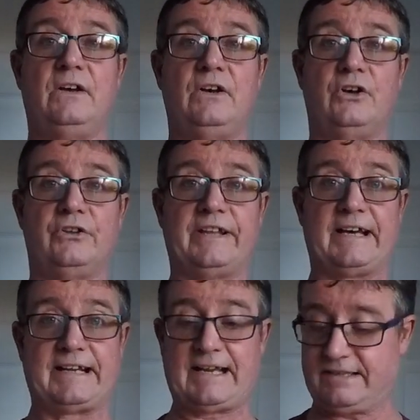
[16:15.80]
at
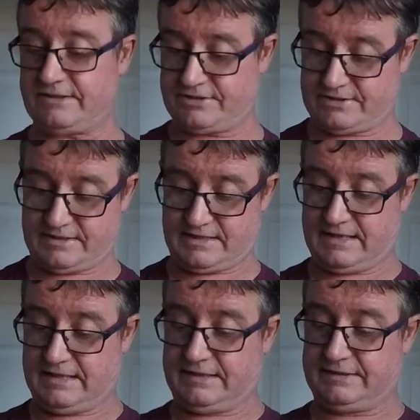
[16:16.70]
that end,
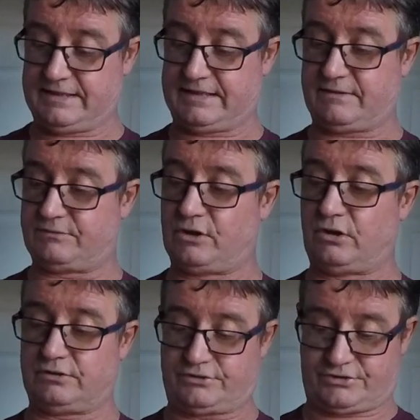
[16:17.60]
then I've
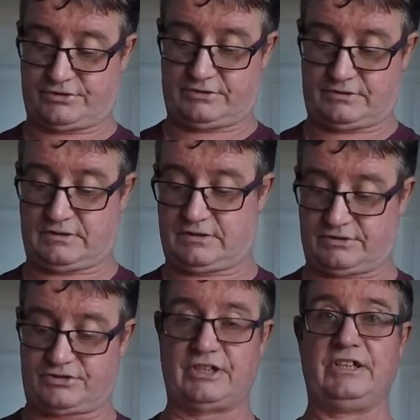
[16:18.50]
got a
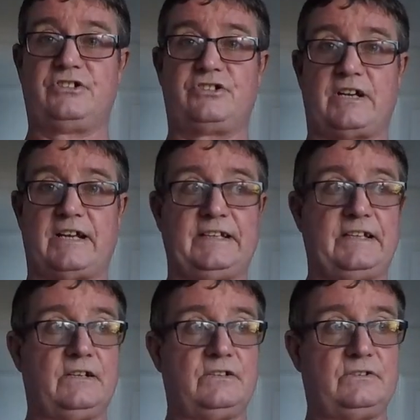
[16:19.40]
seed
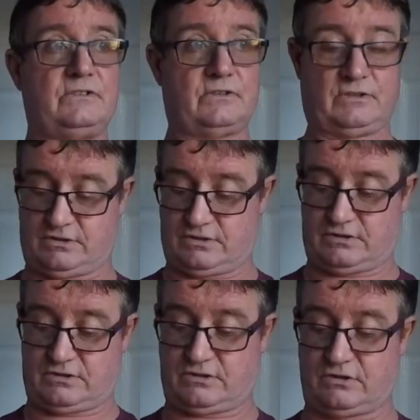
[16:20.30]
tray
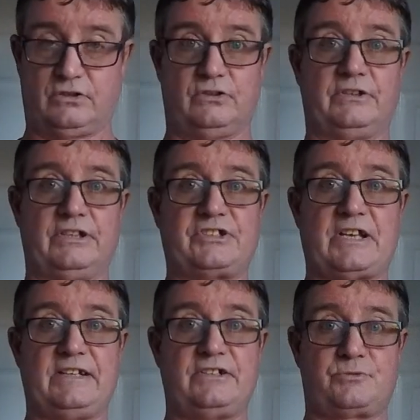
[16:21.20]
at this
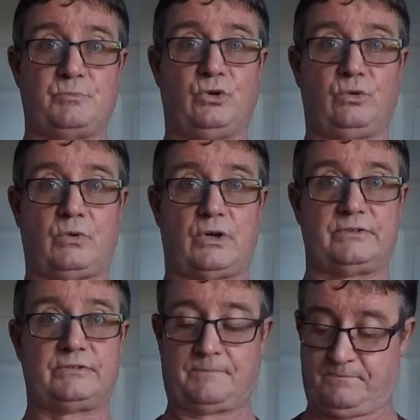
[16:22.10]
end, small
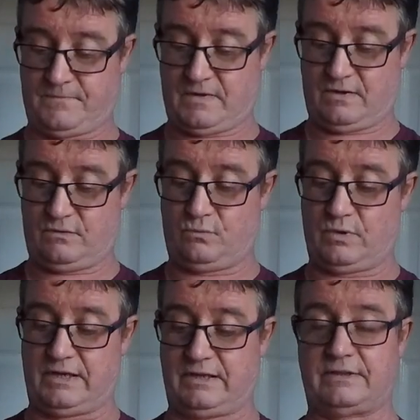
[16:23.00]
one
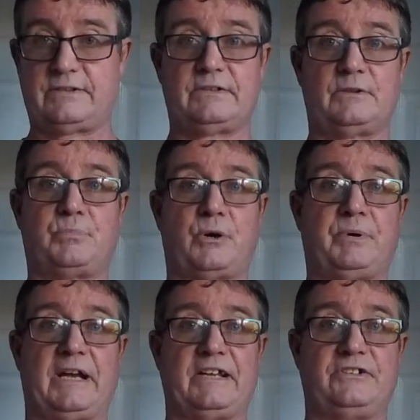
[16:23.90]
with a
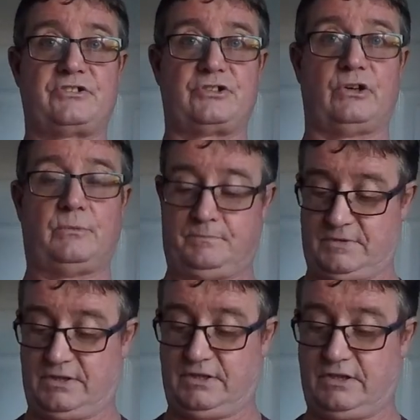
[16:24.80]
propagator top
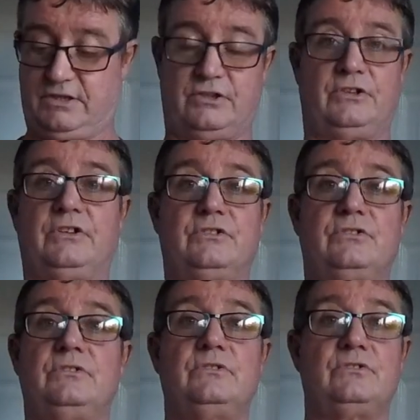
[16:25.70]
and
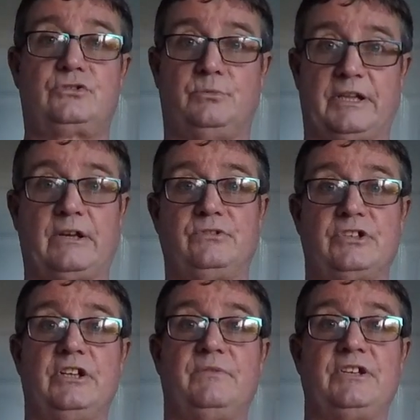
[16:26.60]
some of those
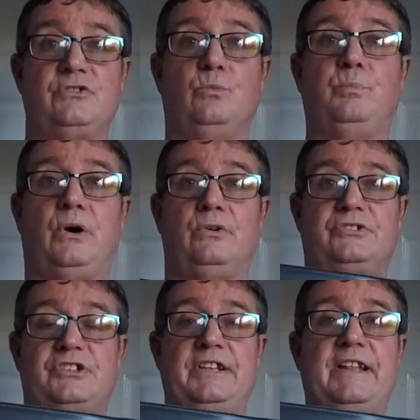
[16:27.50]
individual
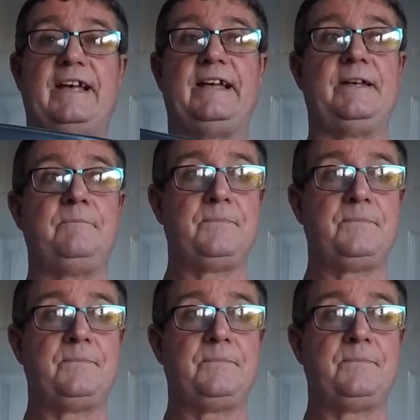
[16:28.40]
pots in there,